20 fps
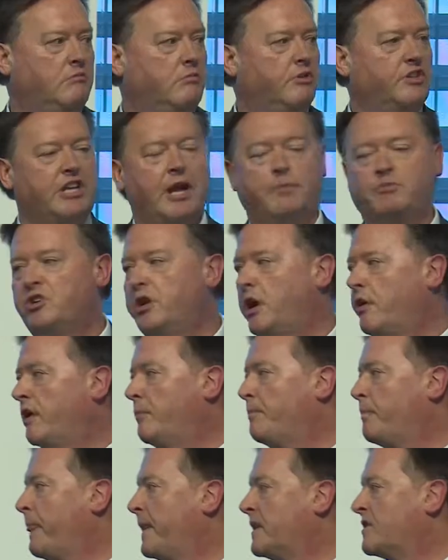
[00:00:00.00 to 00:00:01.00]
reception area.
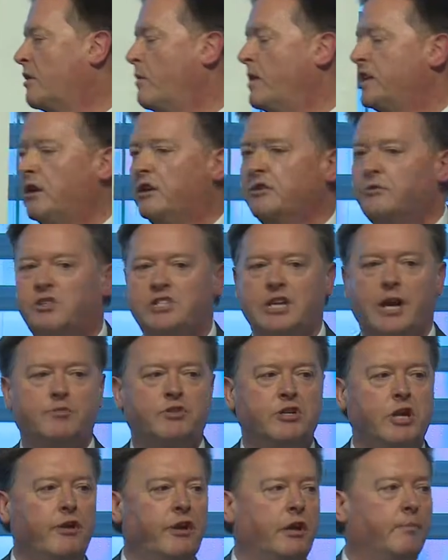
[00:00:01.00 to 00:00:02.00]
So I went along to the
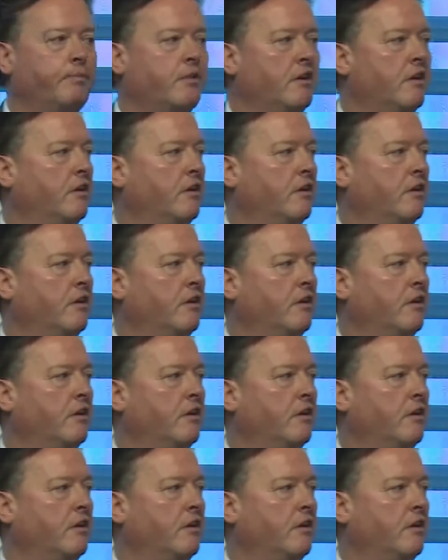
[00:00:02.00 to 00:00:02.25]
reception area,